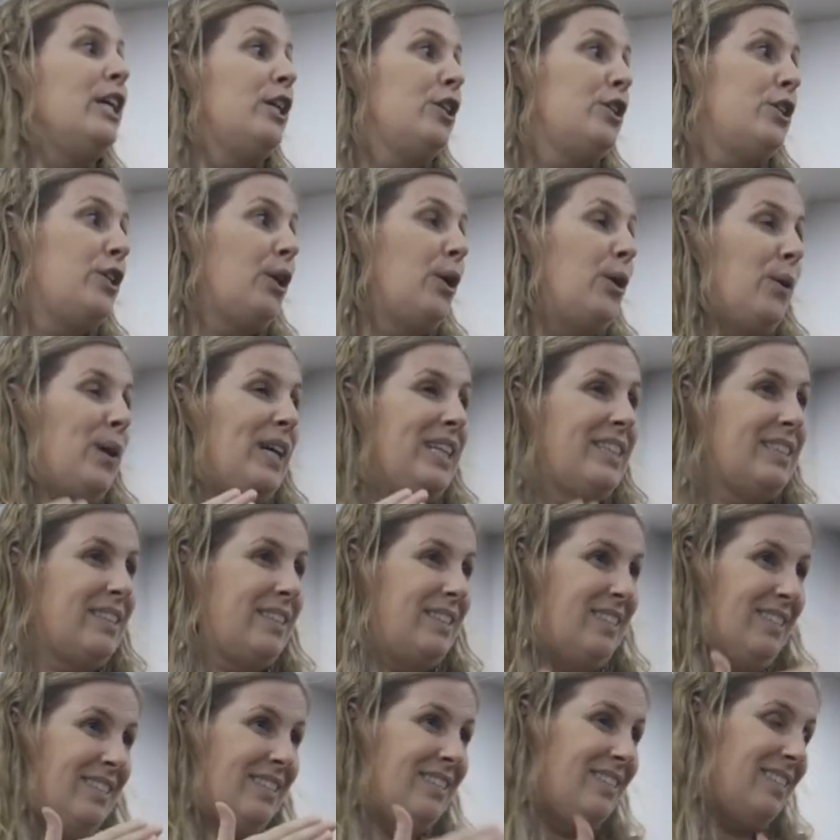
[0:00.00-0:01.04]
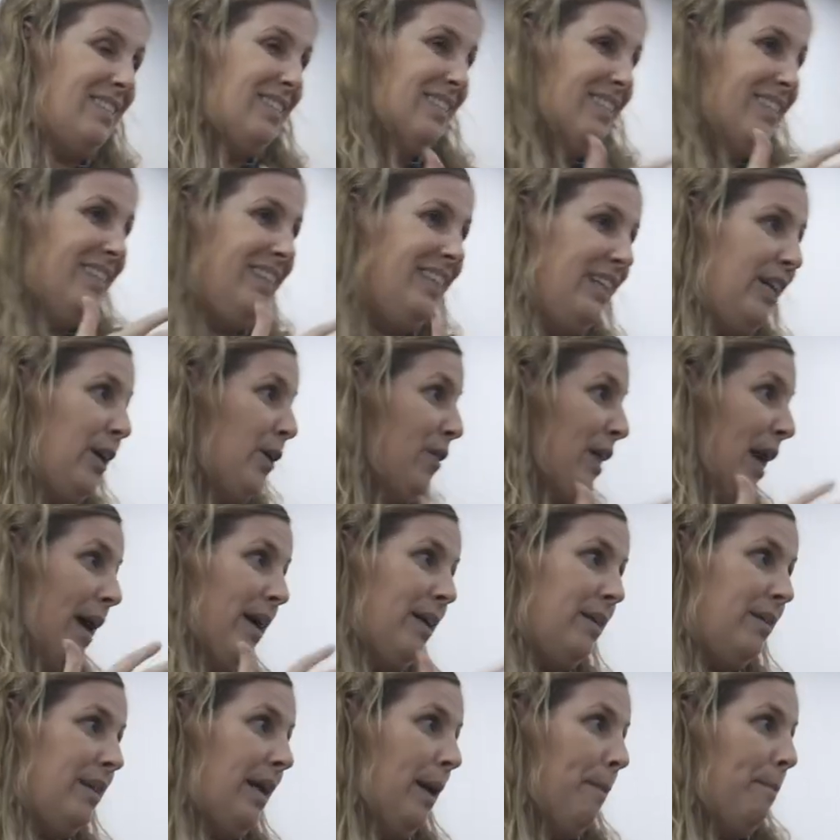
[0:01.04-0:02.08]
So it's, you know,
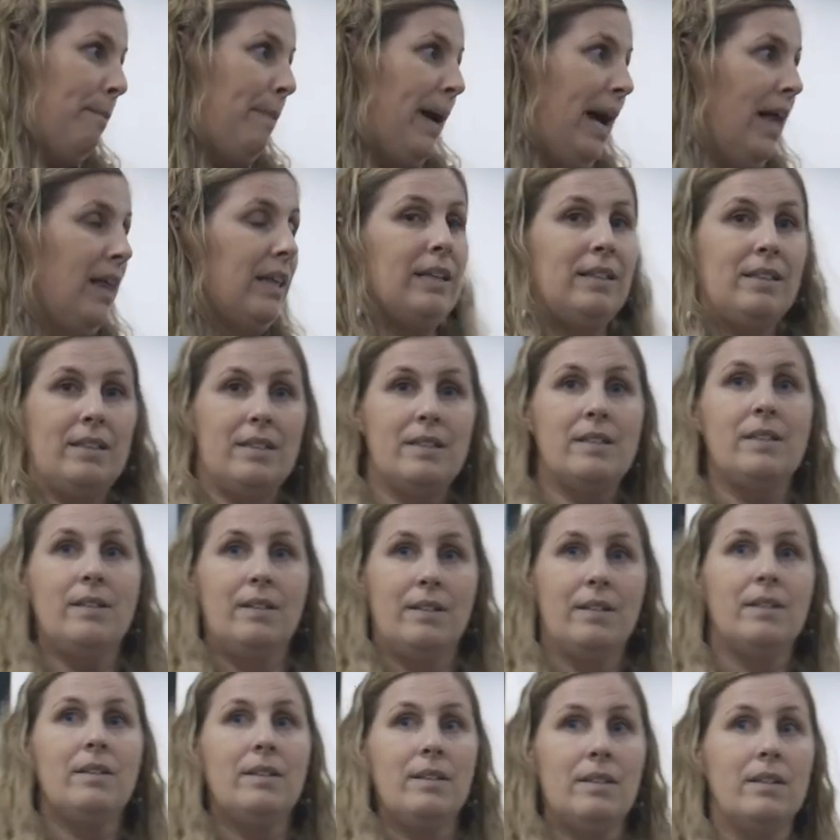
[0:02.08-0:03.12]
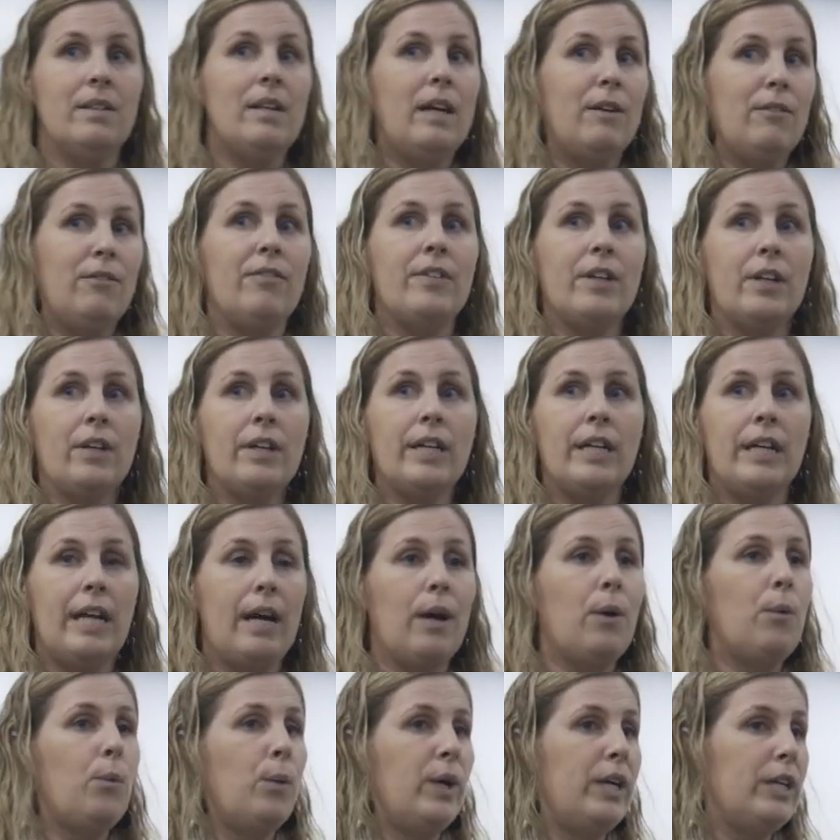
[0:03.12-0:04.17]
that balance of figuring
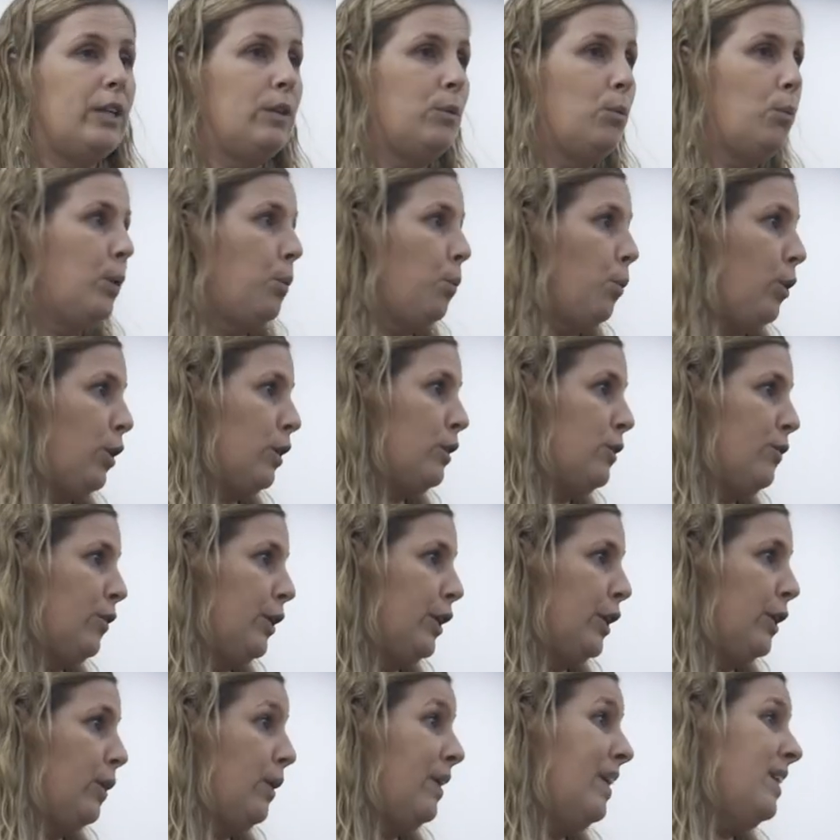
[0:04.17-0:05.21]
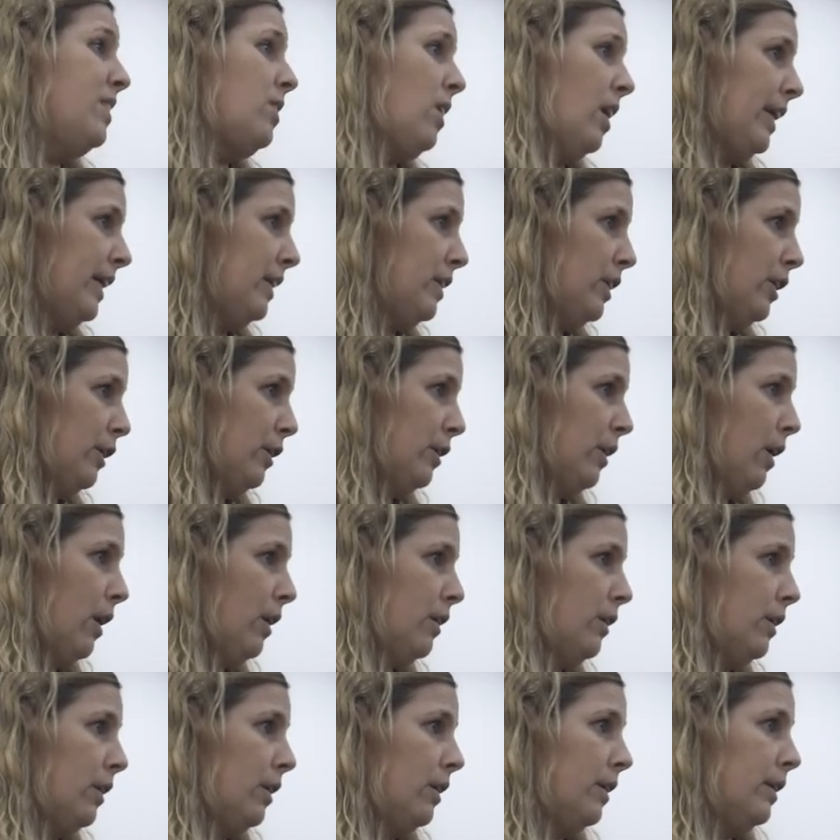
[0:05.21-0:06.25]
out what works for you and then talking to your
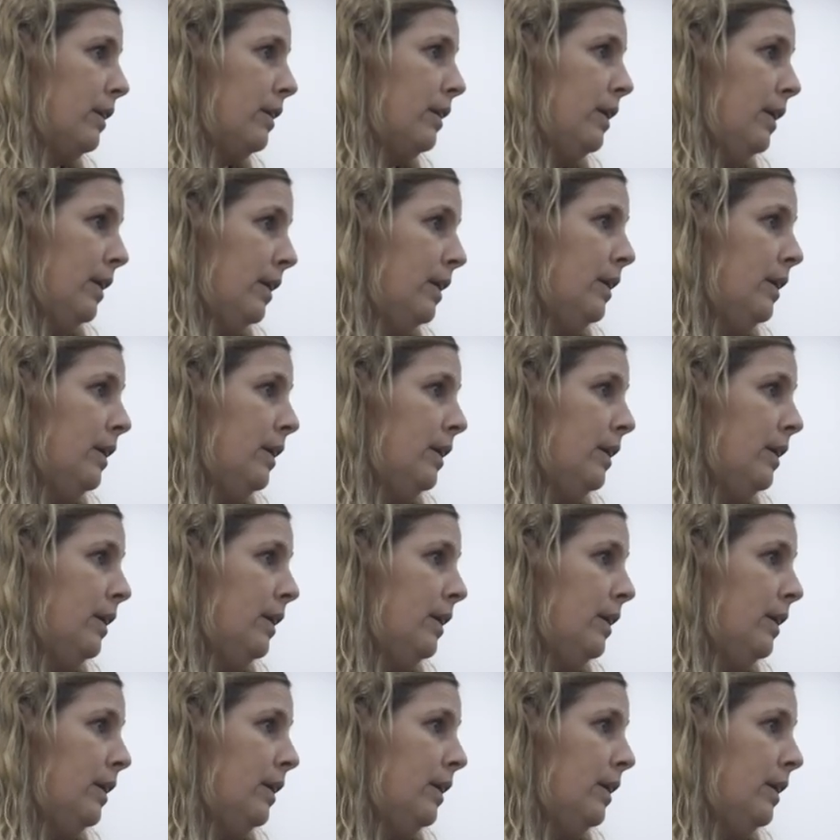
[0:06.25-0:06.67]
doctor and